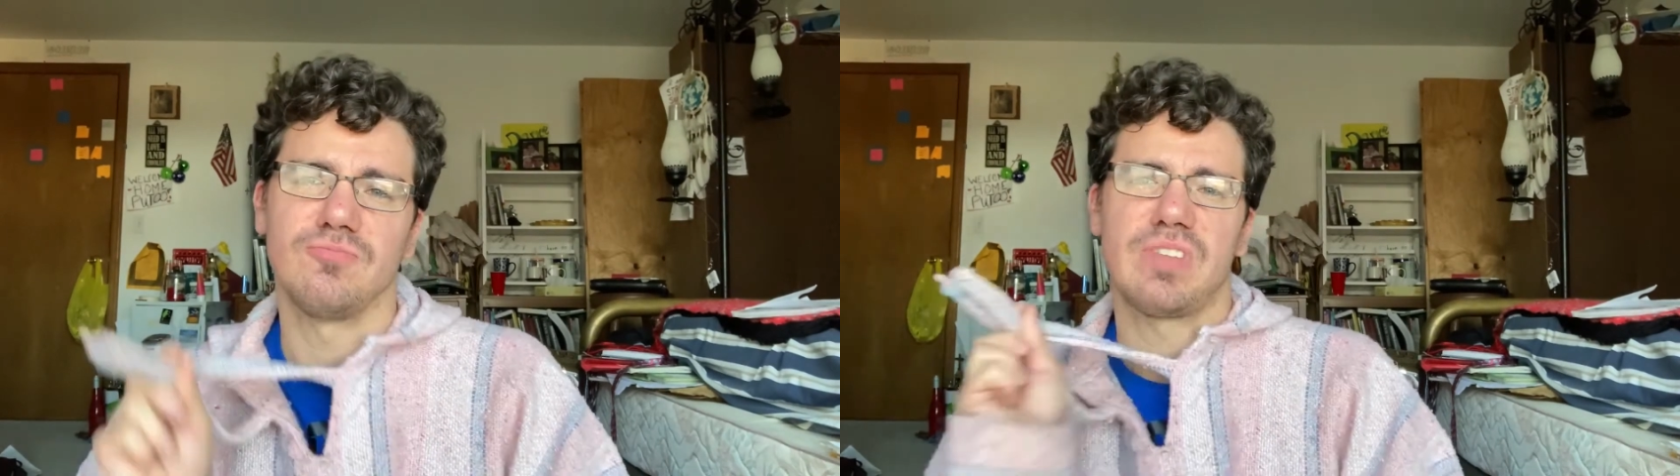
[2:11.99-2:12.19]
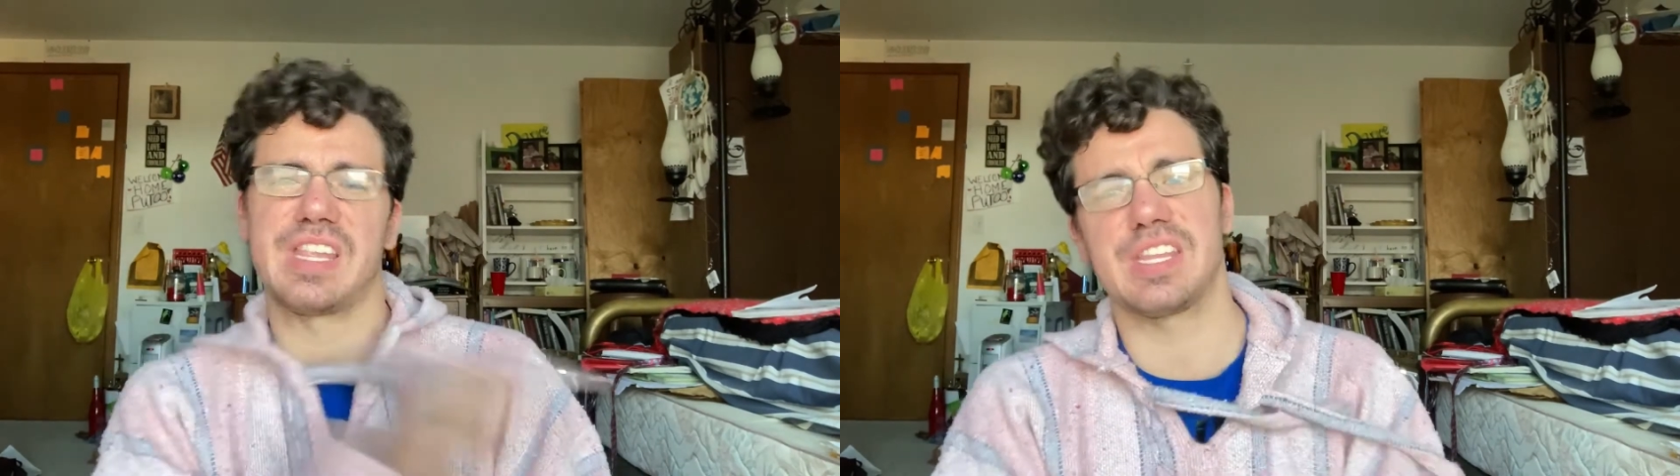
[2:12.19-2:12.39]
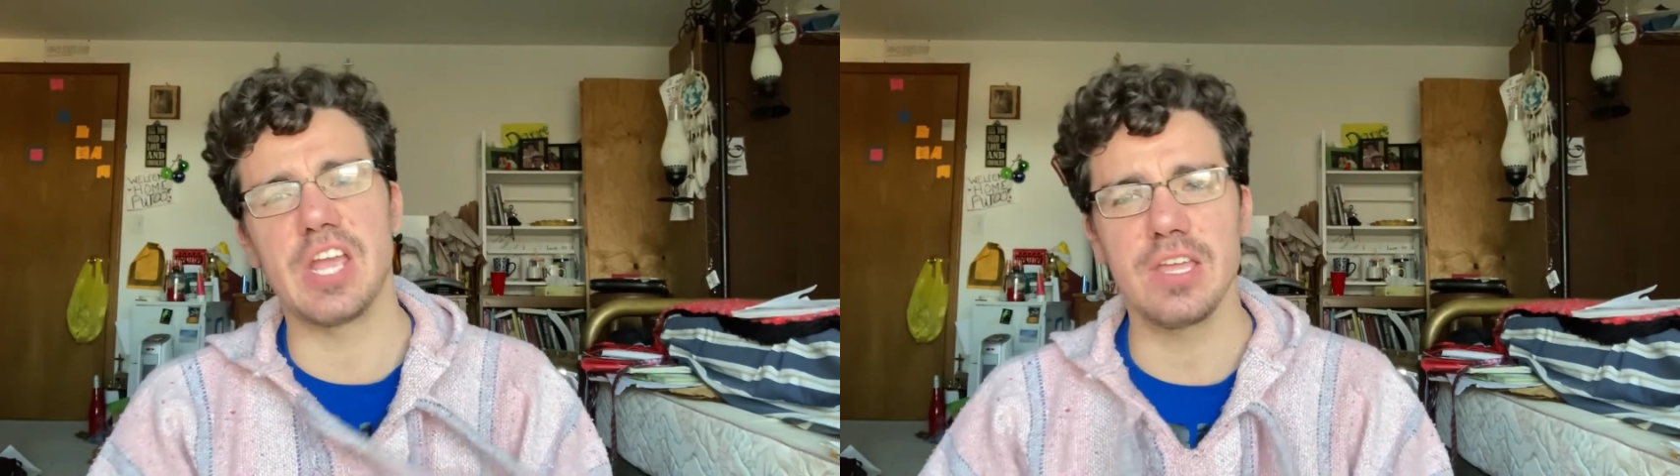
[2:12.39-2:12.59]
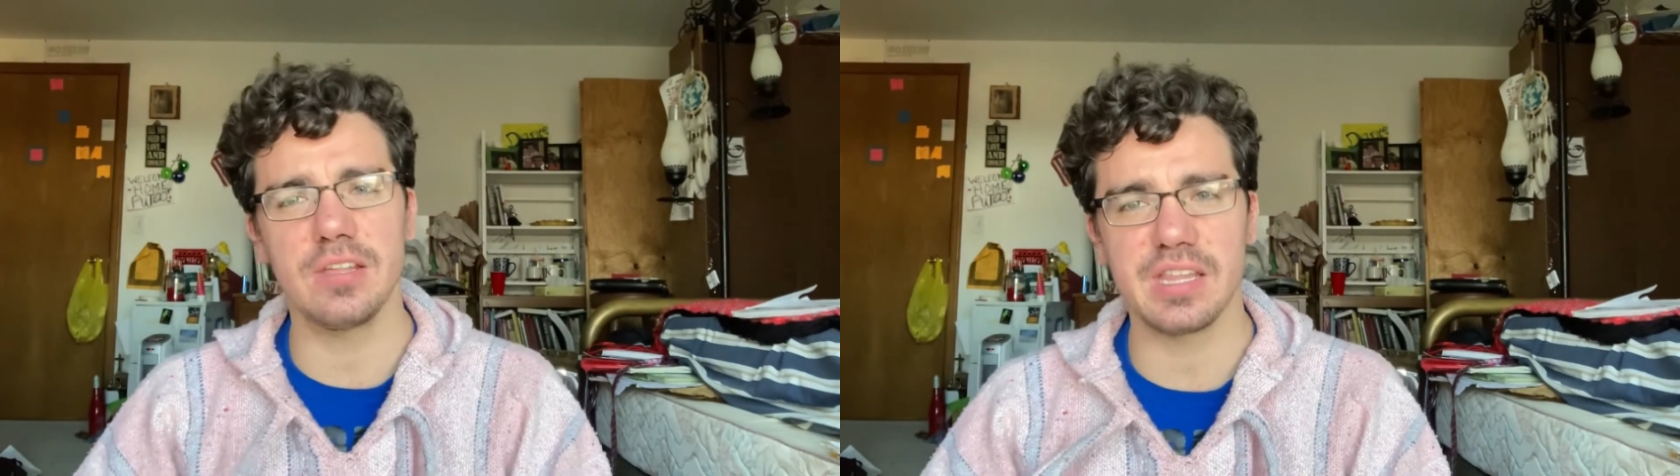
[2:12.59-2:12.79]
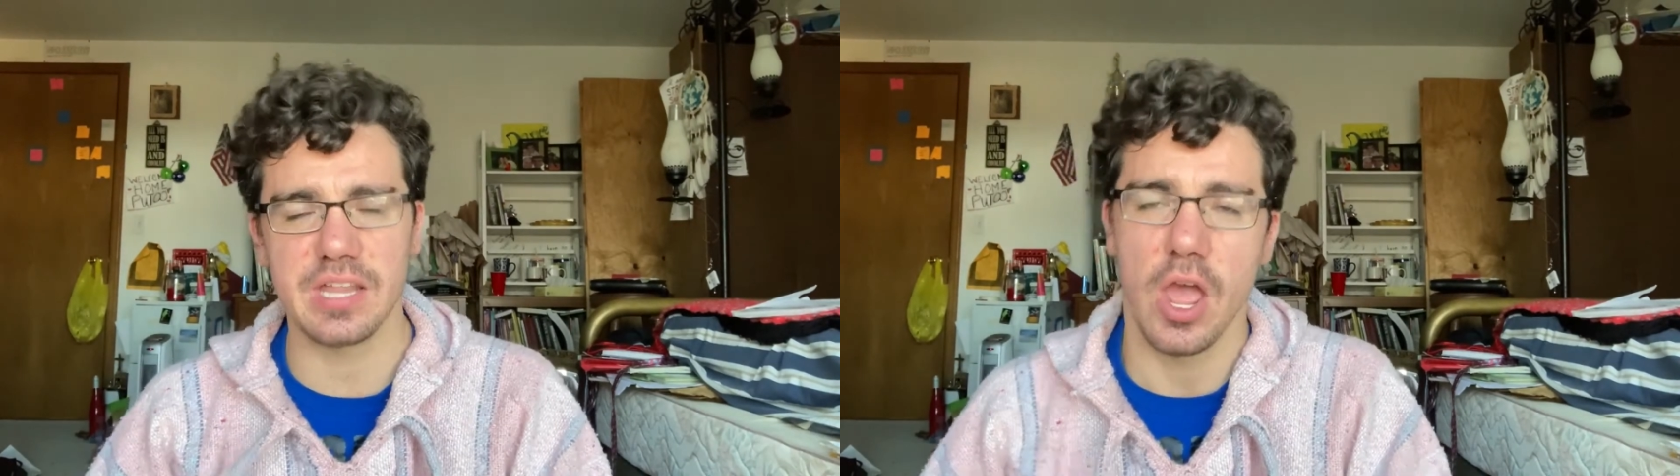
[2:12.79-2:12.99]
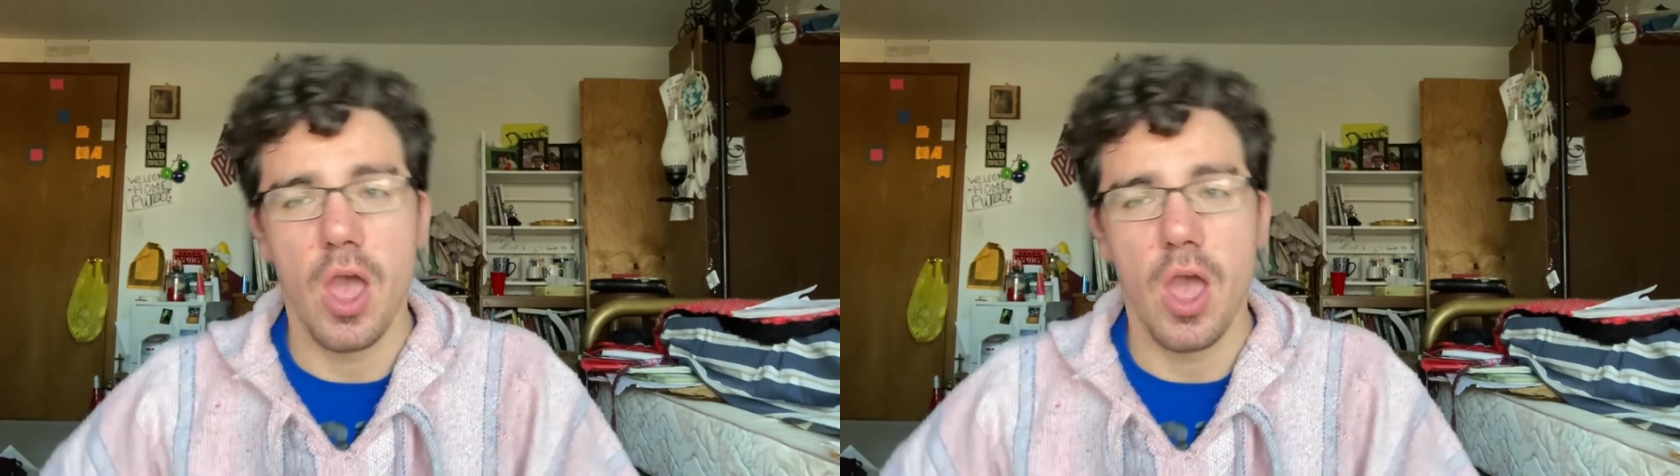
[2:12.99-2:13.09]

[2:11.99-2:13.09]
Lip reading: stinks.